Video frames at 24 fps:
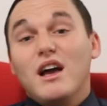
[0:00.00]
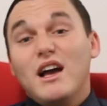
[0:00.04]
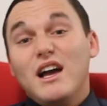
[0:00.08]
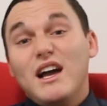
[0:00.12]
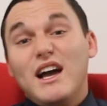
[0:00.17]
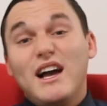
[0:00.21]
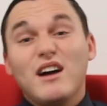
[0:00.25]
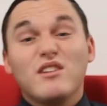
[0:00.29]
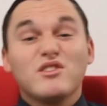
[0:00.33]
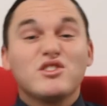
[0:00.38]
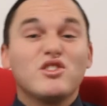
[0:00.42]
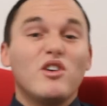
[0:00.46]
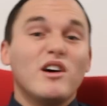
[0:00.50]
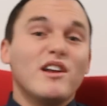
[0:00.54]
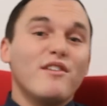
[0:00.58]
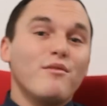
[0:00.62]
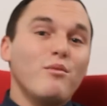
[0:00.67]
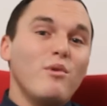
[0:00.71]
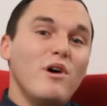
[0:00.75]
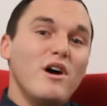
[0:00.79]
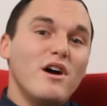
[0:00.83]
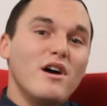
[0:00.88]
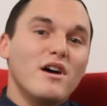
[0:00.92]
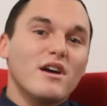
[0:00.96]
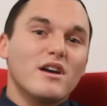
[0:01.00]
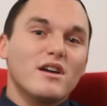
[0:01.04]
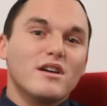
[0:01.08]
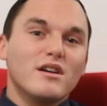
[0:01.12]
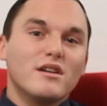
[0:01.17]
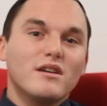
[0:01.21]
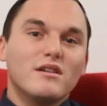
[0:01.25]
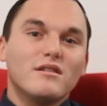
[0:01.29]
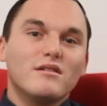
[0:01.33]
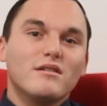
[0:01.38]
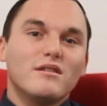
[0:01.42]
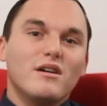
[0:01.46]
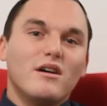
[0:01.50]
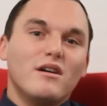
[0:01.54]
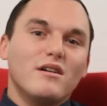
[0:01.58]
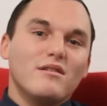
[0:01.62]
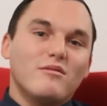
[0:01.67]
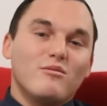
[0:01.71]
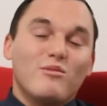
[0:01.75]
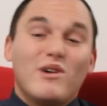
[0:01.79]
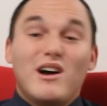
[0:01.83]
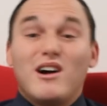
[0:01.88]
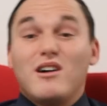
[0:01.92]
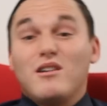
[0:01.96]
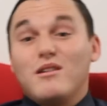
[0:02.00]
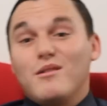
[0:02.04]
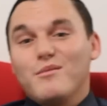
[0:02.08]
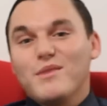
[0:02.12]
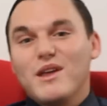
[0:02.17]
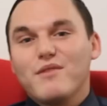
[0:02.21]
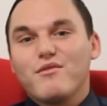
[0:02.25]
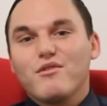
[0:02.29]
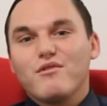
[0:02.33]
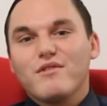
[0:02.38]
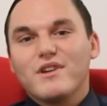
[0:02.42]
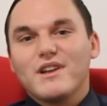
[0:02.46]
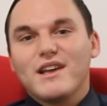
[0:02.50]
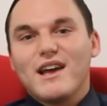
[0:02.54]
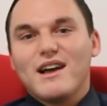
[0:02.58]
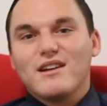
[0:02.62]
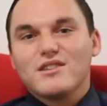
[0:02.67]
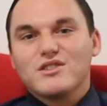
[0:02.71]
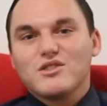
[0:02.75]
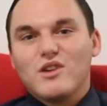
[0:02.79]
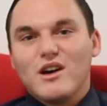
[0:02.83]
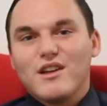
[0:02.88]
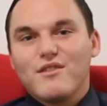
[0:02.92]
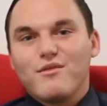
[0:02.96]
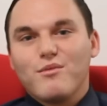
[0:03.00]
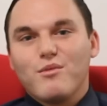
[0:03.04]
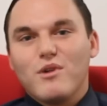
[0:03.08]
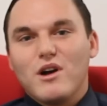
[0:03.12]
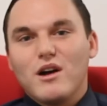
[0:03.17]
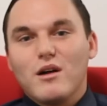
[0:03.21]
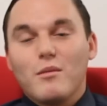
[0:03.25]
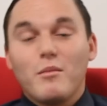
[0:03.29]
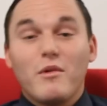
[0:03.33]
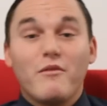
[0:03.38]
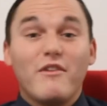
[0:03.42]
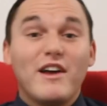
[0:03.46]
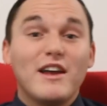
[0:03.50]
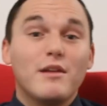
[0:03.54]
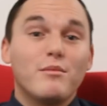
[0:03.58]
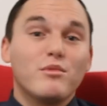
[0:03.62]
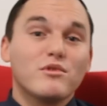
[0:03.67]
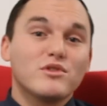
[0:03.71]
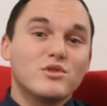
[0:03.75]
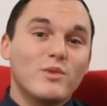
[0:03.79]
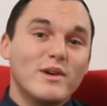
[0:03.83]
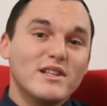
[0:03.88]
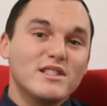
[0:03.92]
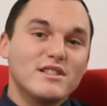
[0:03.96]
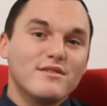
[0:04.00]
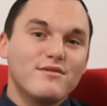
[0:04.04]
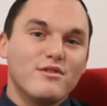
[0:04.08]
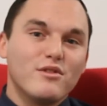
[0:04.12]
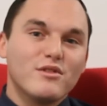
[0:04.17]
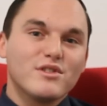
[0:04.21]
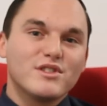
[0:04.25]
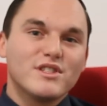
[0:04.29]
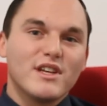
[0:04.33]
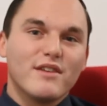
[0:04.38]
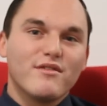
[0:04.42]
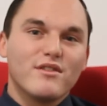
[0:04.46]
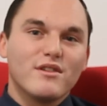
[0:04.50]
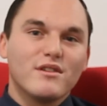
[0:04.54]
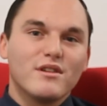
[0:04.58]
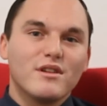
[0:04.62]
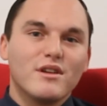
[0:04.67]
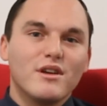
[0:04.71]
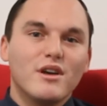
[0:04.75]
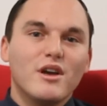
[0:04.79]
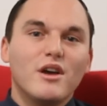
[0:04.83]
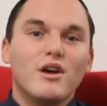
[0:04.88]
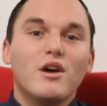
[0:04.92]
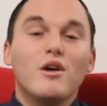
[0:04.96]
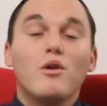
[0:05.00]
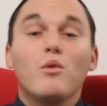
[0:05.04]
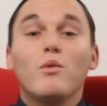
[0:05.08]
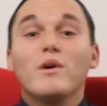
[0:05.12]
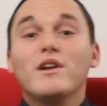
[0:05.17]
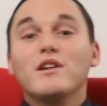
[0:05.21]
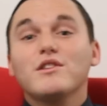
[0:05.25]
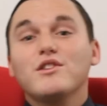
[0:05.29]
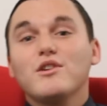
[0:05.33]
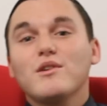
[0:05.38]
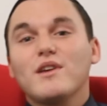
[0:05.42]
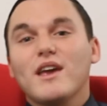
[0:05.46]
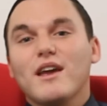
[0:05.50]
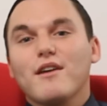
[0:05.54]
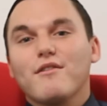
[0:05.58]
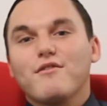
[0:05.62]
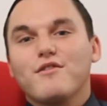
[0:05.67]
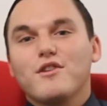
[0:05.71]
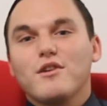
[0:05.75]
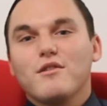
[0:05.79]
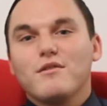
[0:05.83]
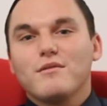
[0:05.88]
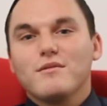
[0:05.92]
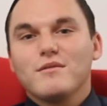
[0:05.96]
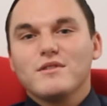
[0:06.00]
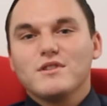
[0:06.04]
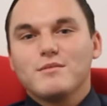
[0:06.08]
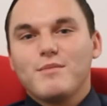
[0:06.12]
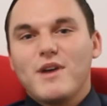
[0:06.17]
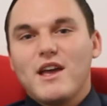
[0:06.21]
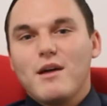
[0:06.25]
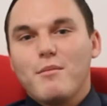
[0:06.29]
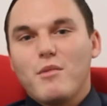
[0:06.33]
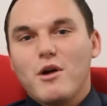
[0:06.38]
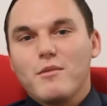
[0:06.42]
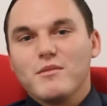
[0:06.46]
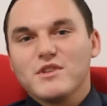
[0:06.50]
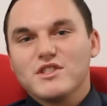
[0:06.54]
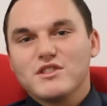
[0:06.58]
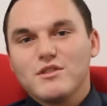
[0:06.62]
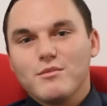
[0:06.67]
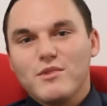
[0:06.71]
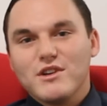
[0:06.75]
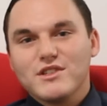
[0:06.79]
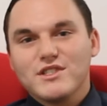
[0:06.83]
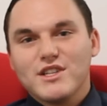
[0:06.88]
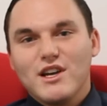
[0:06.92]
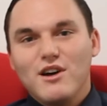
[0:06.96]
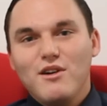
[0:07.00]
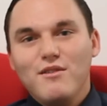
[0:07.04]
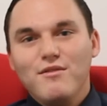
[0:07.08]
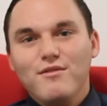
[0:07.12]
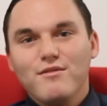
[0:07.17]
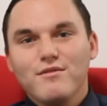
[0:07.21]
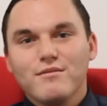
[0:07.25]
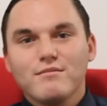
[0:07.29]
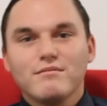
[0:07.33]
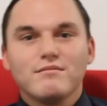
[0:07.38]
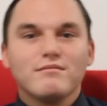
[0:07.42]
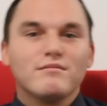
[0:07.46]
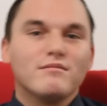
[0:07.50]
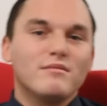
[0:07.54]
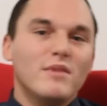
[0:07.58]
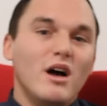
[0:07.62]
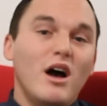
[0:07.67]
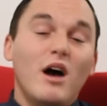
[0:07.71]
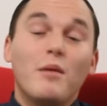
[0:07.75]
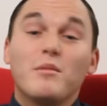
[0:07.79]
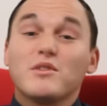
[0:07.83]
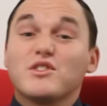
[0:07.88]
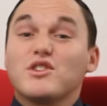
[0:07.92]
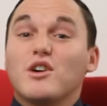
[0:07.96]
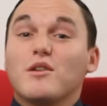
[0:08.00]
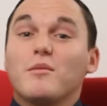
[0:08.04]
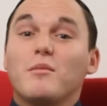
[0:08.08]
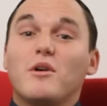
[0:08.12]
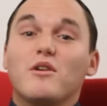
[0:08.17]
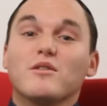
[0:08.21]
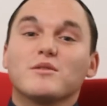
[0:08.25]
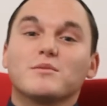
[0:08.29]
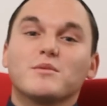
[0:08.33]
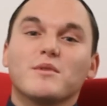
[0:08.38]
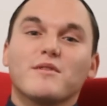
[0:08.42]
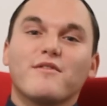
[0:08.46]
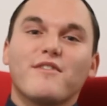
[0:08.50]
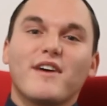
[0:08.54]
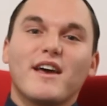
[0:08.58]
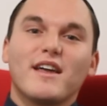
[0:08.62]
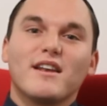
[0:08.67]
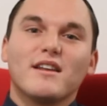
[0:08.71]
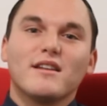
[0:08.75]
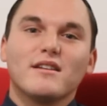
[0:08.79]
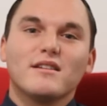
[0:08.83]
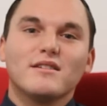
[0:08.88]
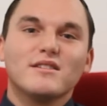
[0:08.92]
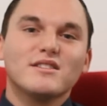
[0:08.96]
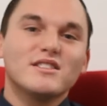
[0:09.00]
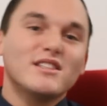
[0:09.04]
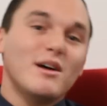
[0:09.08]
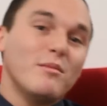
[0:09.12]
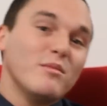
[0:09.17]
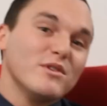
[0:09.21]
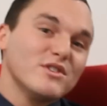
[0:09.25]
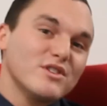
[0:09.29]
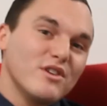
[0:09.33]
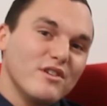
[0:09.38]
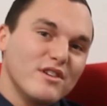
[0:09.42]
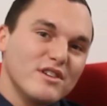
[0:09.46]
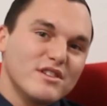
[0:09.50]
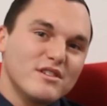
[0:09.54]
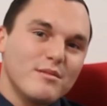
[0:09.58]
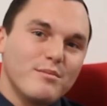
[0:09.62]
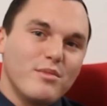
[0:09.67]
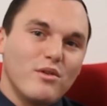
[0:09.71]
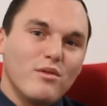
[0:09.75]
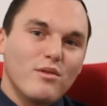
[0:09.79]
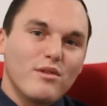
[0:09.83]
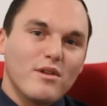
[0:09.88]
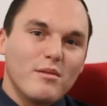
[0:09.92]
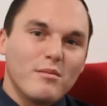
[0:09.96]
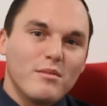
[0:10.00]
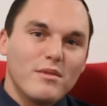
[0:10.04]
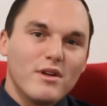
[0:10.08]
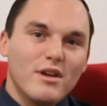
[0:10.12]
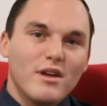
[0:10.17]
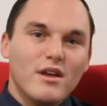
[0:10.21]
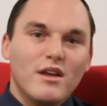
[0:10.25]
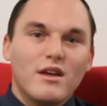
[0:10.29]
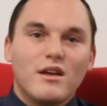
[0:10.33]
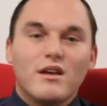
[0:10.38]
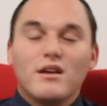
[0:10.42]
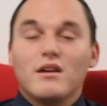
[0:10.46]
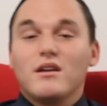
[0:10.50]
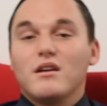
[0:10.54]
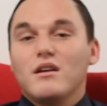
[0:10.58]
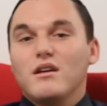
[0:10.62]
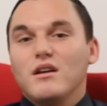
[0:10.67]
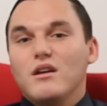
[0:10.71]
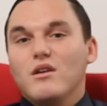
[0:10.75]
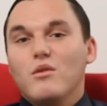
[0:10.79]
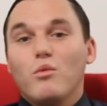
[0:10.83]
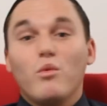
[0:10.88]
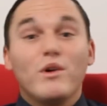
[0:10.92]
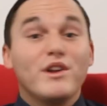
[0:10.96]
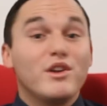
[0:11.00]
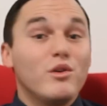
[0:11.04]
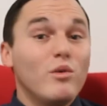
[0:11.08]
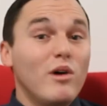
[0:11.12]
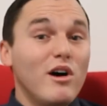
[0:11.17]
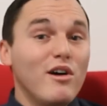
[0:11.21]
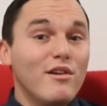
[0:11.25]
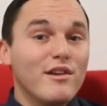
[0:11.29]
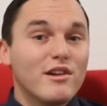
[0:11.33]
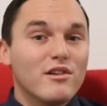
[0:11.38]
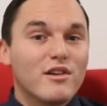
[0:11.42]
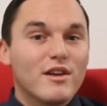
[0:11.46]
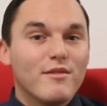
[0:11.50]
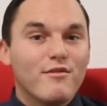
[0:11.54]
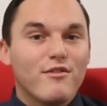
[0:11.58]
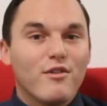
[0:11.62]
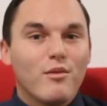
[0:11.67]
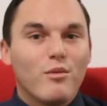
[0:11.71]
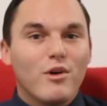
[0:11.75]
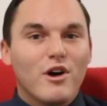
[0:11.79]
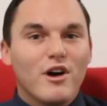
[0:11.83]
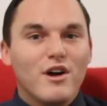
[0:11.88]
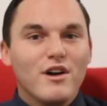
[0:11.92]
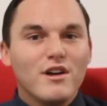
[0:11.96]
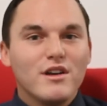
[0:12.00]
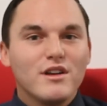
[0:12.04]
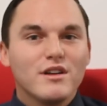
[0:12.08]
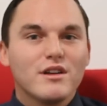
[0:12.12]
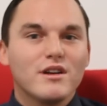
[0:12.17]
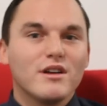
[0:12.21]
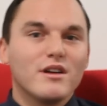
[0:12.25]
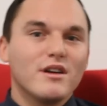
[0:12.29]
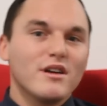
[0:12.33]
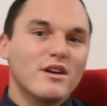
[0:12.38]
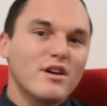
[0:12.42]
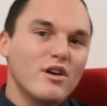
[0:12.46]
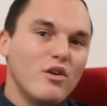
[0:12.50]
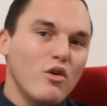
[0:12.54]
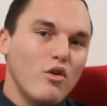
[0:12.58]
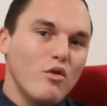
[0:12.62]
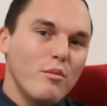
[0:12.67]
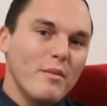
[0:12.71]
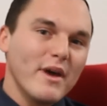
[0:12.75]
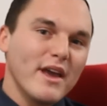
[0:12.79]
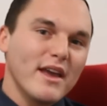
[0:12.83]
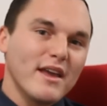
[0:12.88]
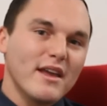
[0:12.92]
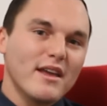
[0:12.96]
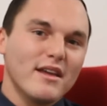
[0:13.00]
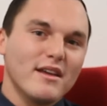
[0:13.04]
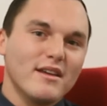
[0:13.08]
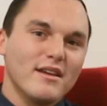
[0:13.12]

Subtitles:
Outside of work, well, I'm never really outside of work. I'm available 24/7. When I do get a few spare moments to myself, I'm a Tottenham Hotspur fan. Someone's got to support them. When you are looking for work, call me.